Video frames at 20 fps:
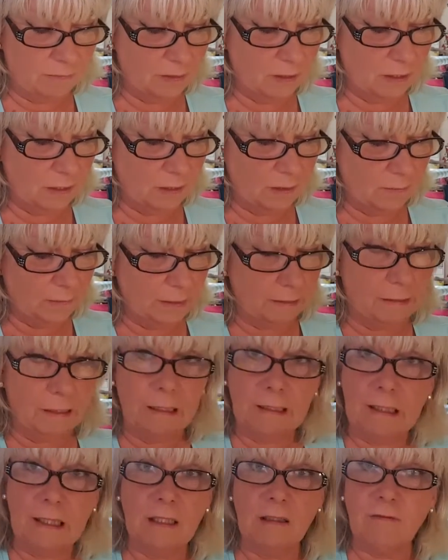And I
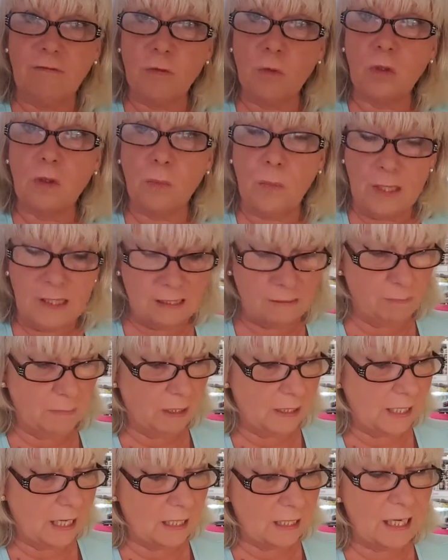can't afford to waste
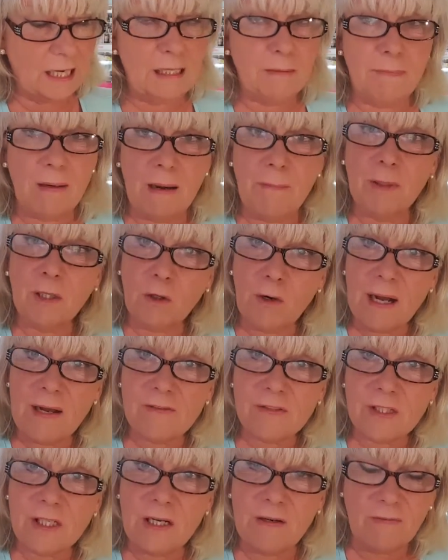money. I like to buy my
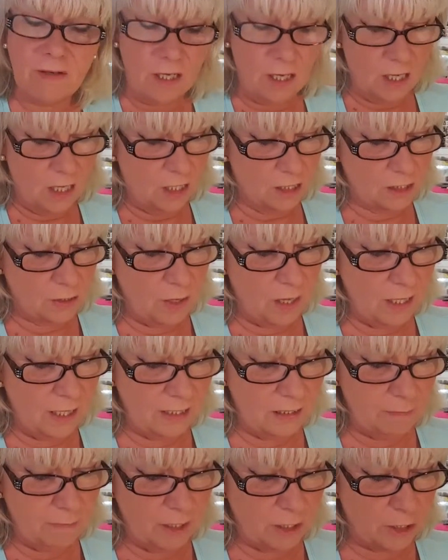craft stuff, so I
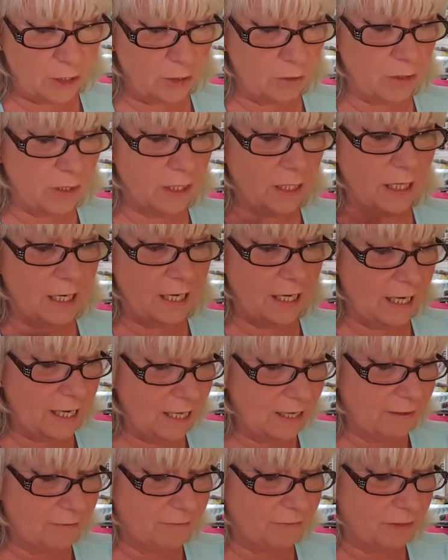like to make sure that I
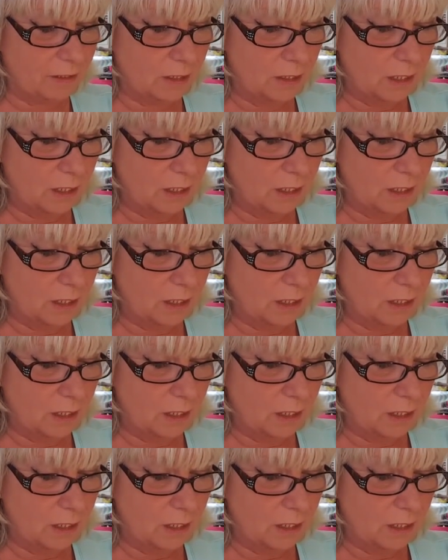have,